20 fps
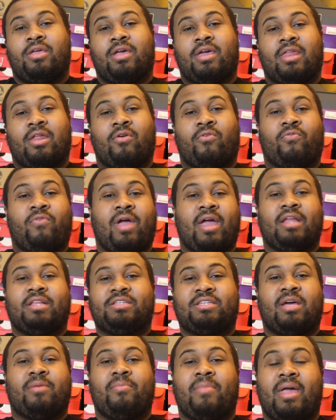You get a red
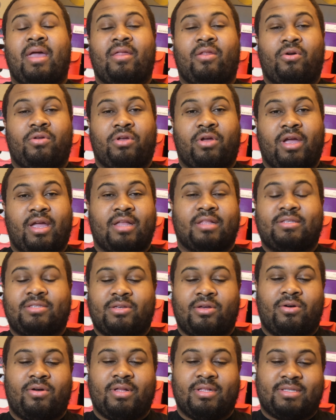Jumpman on your
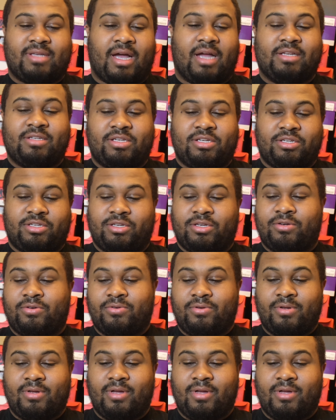insole inside your shoe.